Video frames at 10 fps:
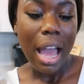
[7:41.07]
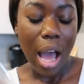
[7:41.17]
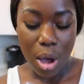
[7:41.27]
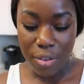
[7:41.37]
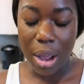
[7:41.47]

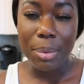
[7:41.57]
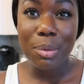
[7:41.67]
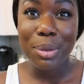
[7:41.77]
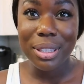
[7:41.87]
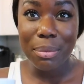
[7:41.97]
However, I'm
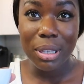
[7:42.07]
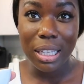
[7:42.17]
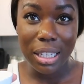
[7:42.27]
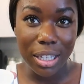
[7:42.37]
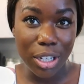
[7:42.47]
gonna put them in
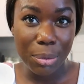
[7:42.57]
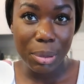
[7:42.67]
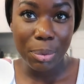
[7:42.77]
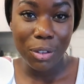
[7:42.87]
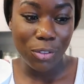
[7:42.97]
here. I'm
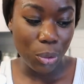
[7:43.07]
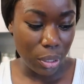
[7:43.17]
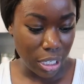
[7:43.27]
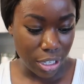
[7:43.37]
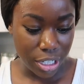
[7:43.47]
gonna put a few
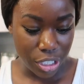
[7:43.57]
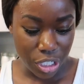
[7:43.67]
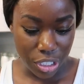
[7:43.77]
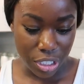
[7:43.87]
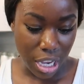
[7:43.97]
in here and just